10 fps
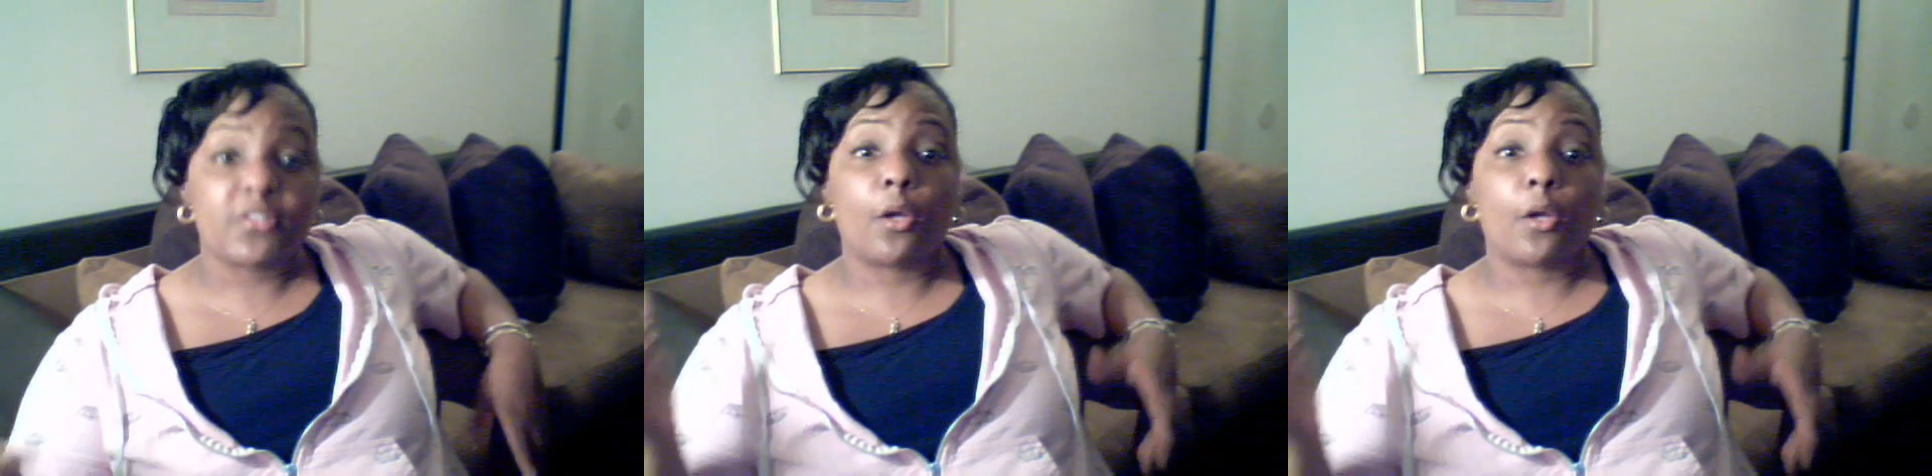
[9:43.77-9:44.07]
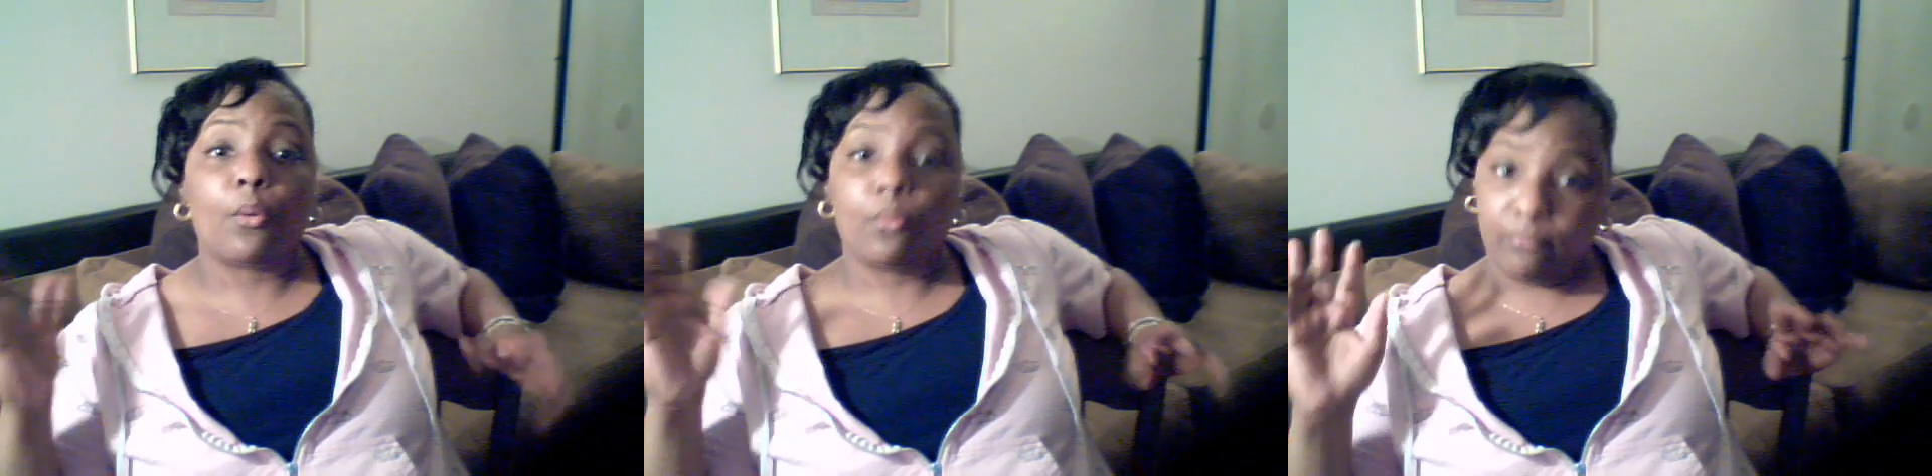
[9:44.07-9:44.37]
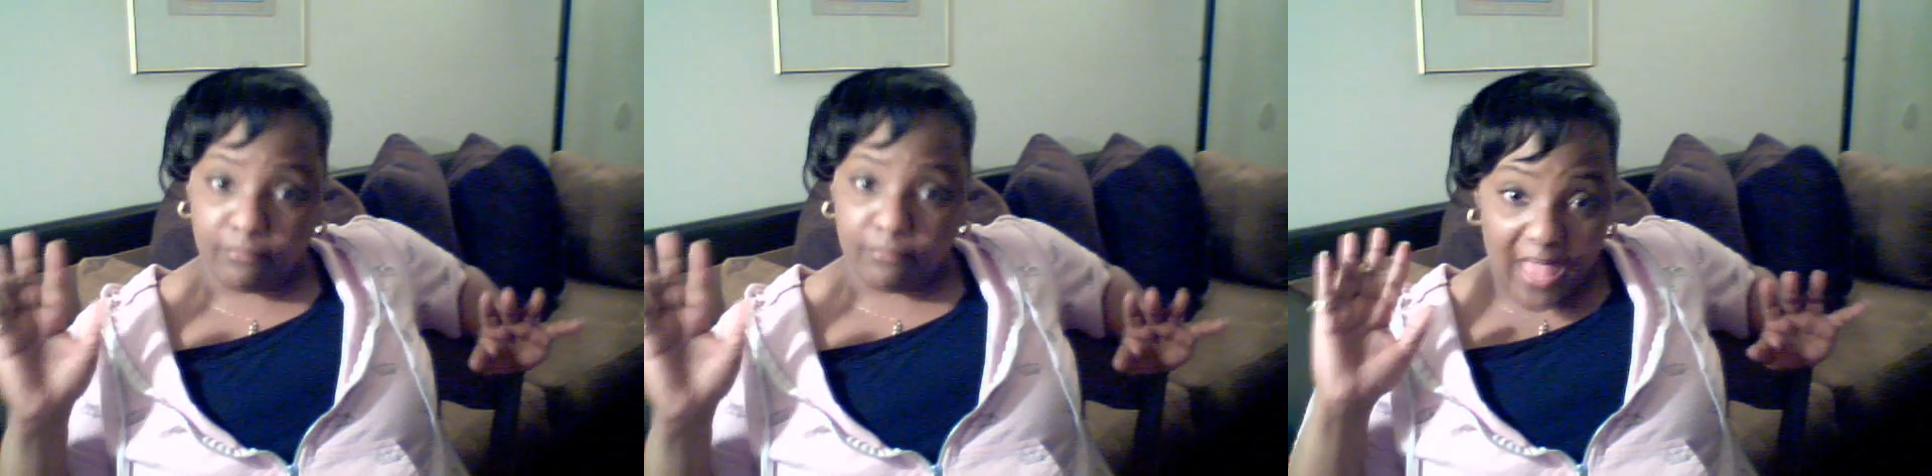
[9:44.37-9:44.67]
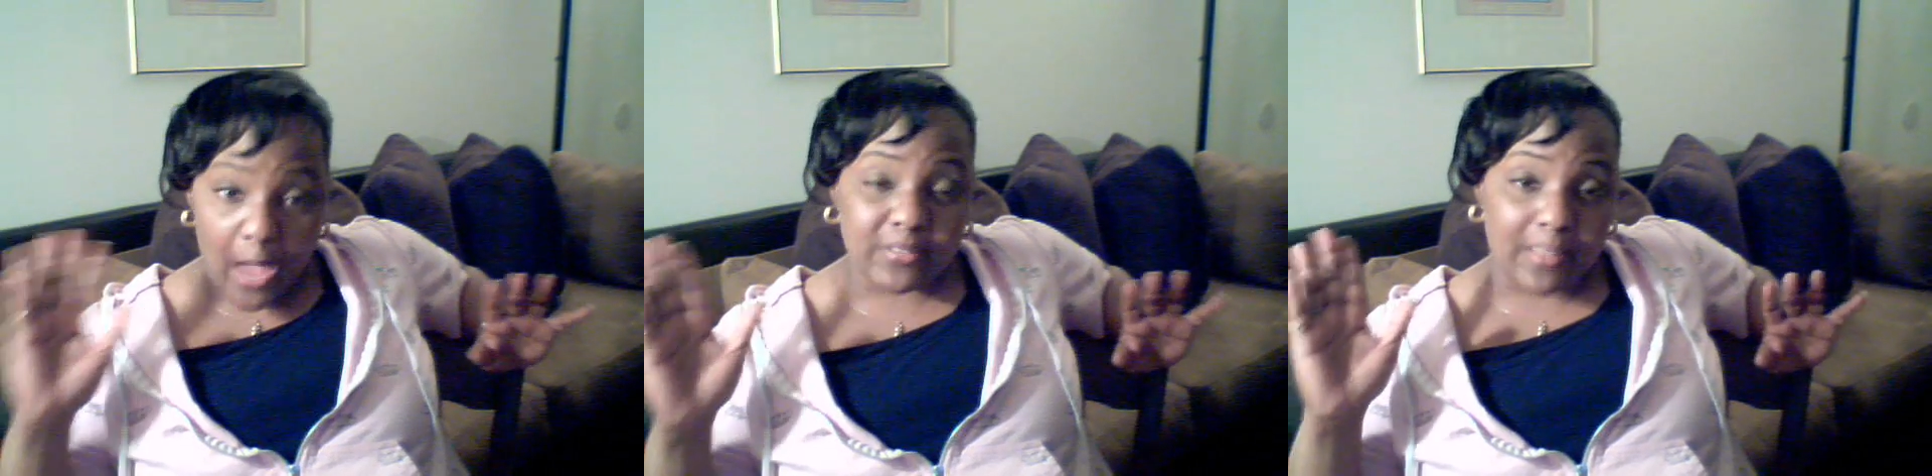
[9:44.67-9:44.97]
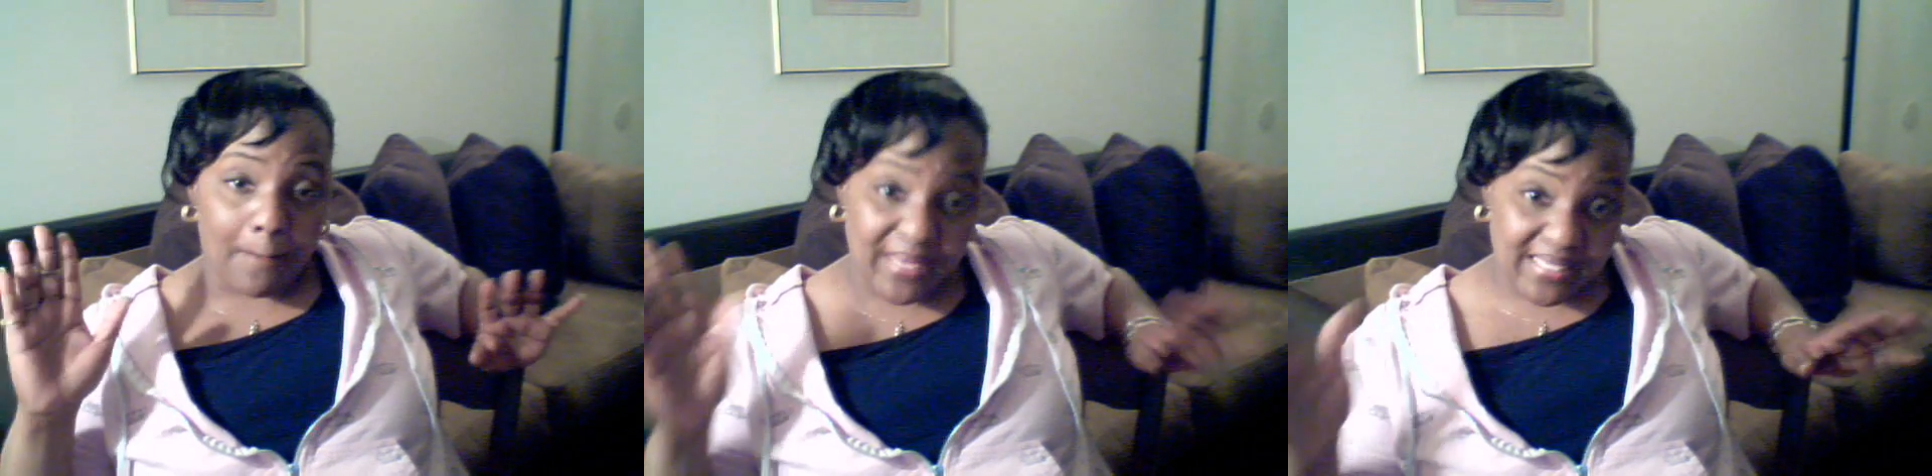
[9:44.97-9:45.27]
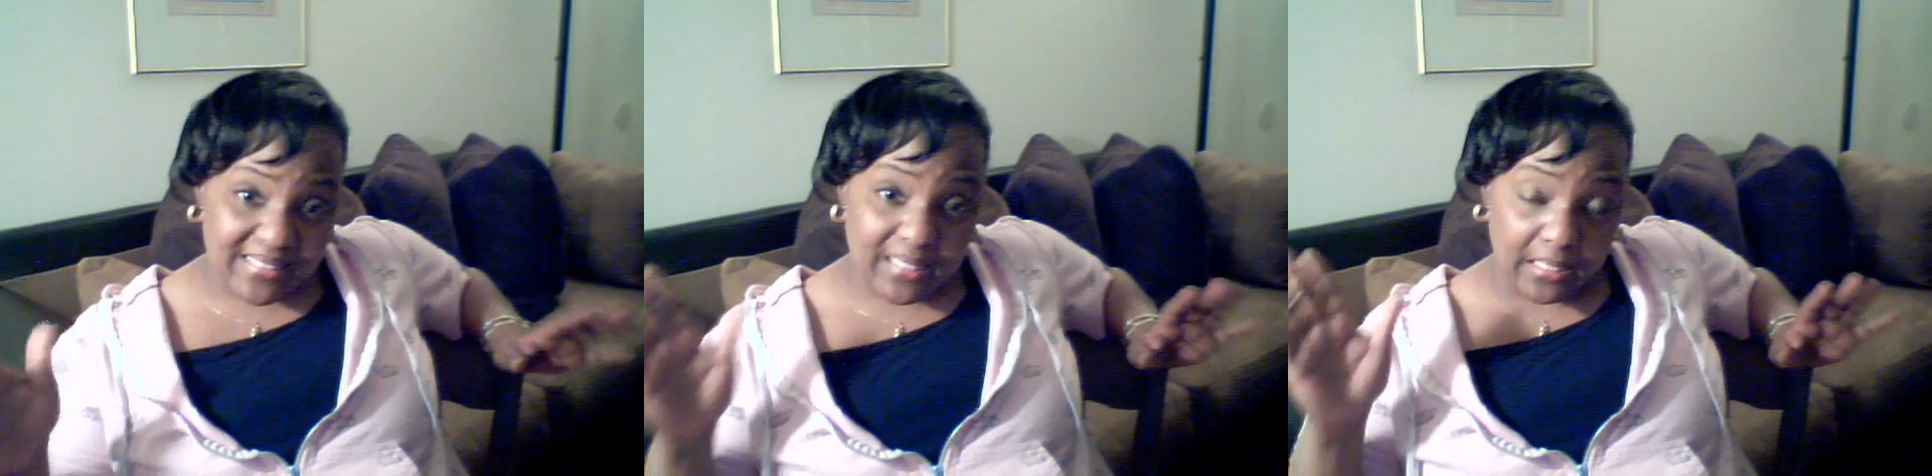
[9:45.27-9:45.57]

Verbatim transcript: So that was the best,